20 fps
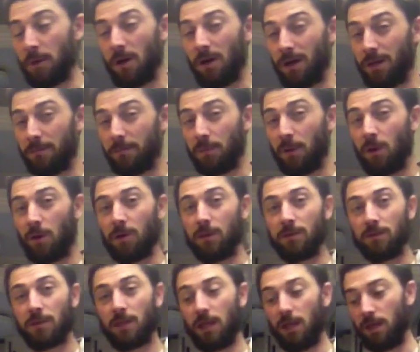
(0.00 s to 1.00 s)
pine
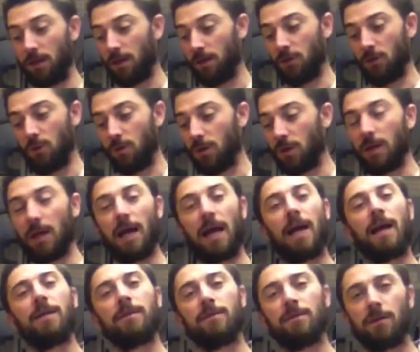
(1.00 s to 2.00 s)
pollen tea. Now, you can
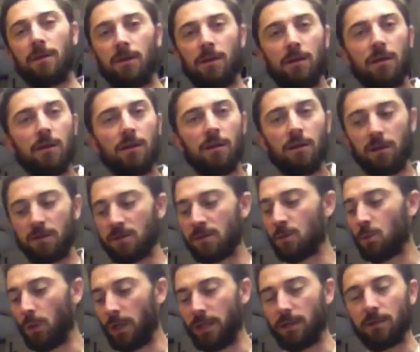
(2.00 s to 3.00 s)
add a
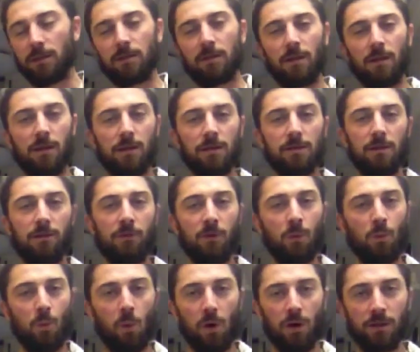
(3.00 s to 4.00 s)
sweetener to this if
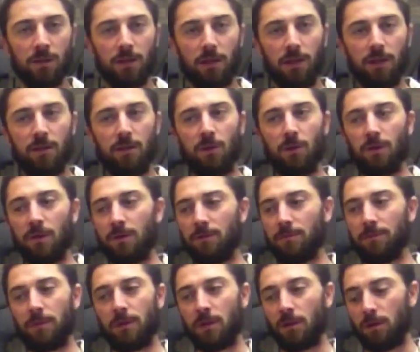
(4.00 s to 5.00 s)
you wanted. You could,
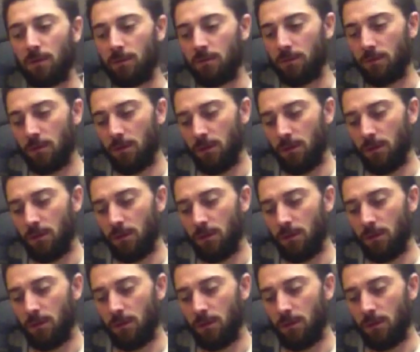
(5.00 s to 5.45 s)
you know,